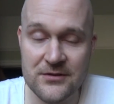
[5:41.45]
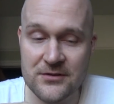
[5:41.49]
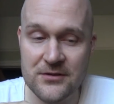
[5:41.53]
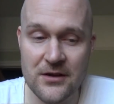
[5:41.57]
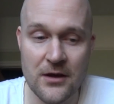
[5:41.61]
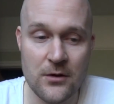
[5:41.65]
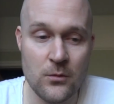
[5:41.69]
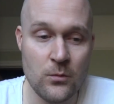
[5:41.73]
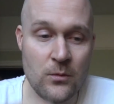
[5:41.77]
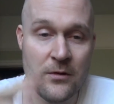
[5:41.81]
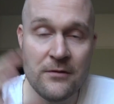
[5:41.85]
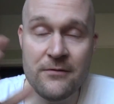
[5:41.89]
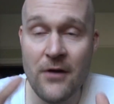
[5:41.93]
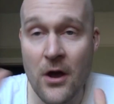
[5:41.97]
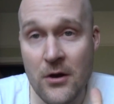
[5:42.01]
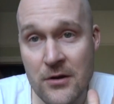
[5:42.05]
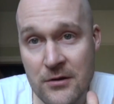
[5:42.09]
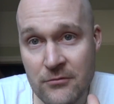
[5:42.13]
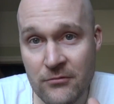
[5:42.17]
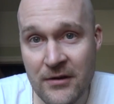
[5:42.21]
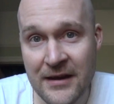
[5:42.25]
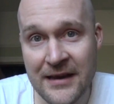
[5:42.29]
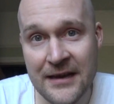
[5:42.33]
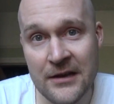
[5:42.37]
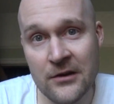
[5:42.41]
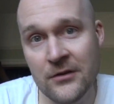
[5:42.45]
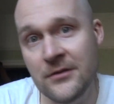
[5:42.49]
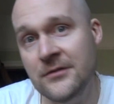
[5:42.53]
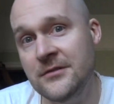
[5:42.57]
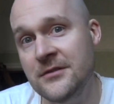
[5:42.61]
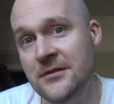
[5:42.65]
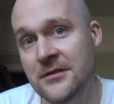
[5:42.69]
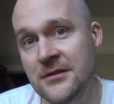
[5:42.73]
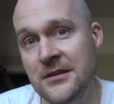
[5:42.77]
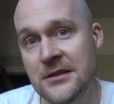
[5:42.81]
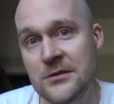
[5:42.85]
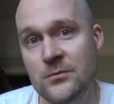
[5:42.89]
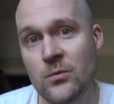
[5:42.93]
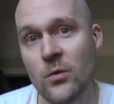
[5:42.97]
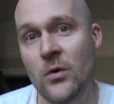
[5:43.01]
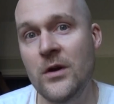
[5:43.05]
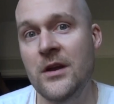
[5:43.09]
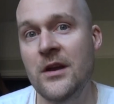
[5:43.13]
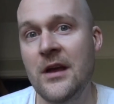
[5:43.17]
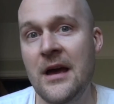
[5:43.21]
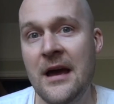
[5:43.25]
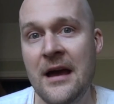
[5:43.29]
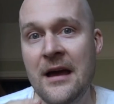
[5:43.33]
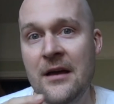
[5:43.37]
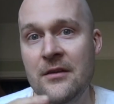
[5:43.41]
So we've only really looked at this
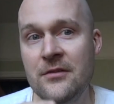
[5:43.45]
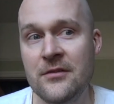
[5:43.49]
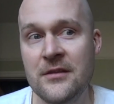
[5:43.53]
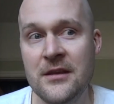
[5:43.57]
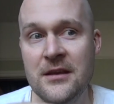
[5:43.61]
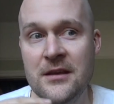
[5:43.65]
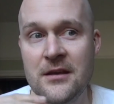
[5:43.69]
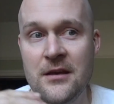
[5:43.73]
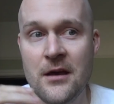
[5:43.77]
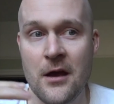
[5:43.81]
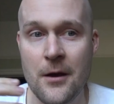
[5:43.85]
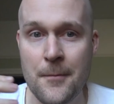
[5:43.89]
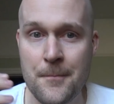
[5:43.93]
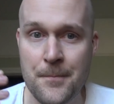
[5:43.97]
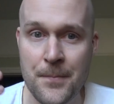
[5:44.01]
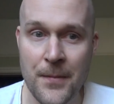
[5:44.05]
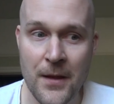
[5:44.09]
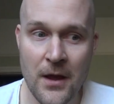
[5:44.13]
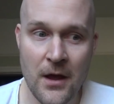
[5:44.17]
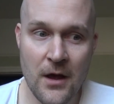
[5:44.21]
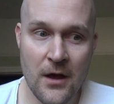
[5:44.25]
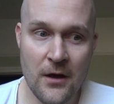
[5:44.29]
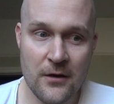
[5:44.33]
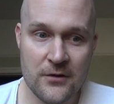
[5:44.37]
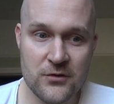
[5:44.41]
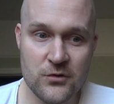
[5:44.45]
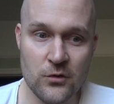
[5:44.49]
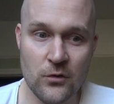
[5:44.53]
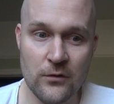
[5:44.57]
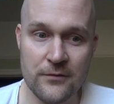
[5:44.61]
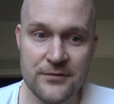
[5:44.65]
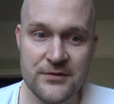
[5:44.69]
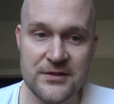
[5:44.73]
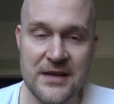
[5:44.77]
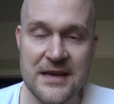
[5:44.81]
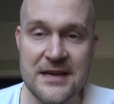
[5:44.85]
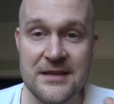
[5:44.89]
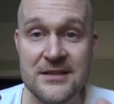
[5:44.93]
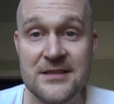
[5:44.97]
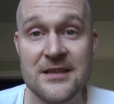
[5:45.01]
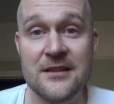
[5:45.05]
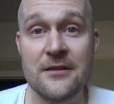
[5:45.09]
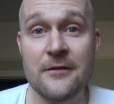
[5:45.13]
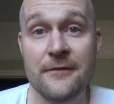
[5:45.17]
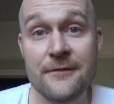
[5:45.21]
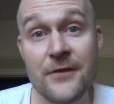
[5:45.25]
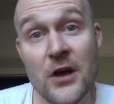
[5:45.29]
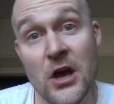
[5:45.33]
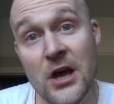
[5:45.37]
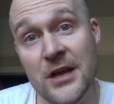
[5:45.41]
point at the um, sort of scenes in
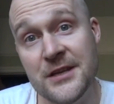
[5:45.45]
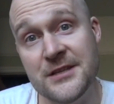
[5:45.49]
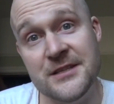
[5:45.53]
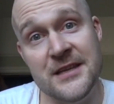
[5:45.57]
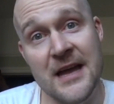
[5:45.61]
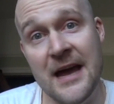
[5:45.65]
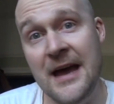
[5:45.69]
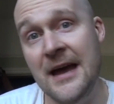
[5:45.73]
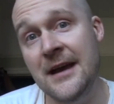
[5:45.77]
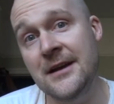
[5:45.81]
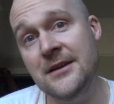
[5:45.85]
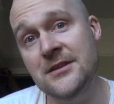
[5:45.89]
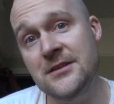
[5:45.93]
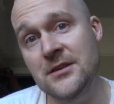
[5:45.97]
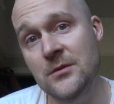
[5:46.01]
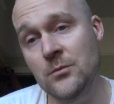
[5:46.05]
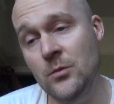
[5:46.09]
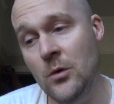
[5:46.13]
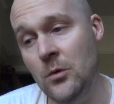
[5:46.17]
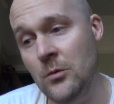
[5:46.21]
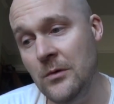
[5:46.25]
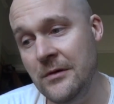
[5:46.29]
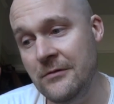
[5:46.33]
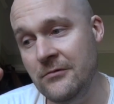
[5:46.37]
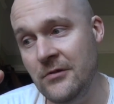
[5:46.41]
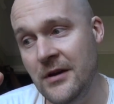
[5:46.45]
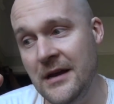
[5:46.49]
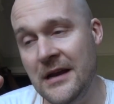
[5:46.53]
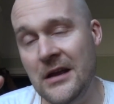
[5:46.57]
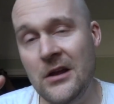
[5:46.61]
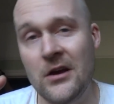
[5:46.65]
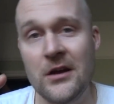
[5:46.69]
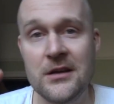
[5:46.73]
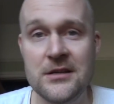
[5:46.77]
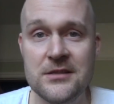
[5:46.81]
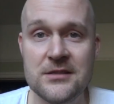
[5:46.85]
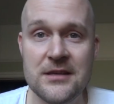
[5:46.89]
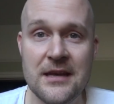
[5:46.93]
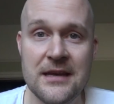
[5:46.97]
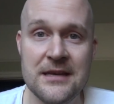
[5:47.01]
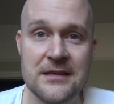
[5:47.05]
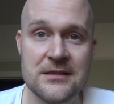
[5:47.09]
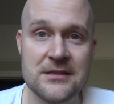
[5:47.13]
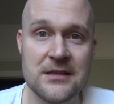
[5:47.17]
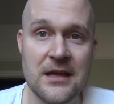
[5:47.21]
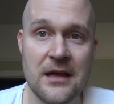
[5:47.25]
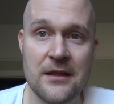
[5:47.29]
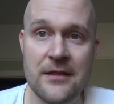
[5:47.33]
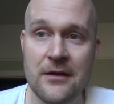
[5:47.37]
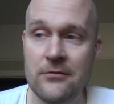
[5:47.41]
the first act, and what we've realised is
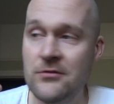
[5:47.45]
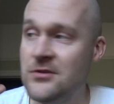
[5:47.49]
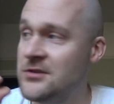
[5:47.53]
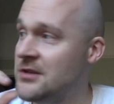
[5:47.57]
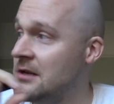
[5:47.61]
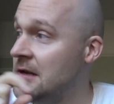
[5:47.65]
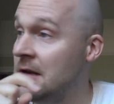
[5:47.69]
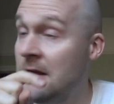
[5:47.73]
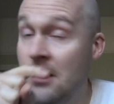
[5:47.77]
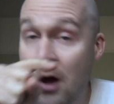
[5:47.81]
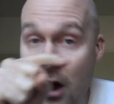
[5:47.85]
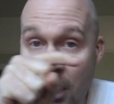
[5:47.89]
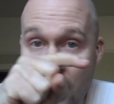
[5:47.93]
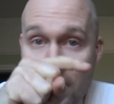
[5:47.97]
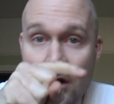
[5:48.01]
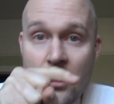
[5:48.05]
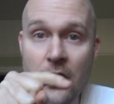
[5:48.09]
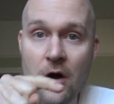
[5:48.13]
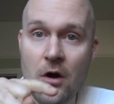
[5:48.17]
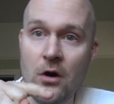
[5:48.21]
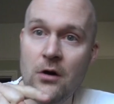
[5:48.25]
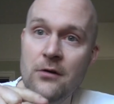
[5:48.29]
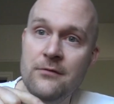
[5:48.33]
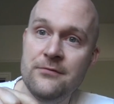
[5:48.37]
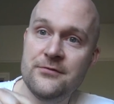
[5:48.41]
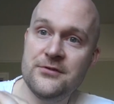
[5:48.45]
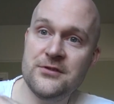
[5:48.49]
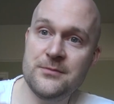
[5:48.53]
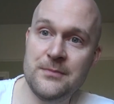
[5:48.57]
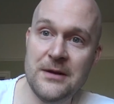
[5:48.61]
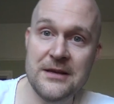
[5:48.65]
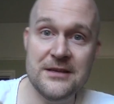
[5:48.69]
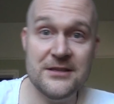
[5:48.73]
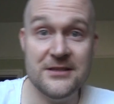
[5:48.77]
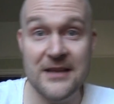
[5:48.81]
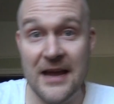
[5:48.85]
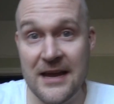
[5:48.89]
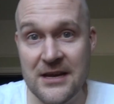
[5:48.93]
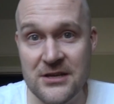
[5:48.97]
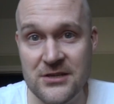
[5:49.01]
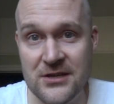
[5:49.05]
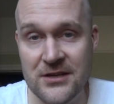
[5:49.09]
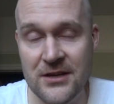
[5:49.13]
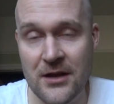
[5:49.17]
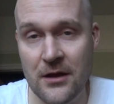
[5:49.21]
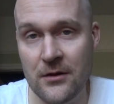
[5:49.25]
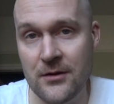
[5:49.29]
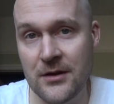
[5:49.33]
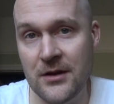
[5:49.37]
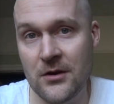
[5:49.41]
that there is a lot of split staging
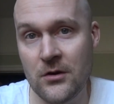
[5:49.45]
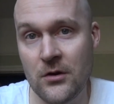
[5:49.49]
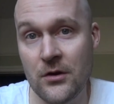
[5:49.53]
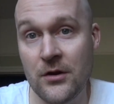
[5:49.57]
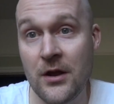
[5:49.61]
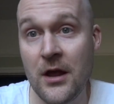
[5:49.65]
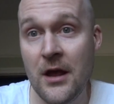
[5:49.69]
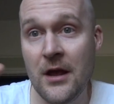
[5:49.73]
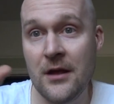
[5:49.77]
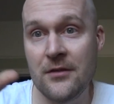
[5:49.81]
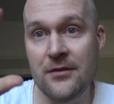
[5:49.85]
going on.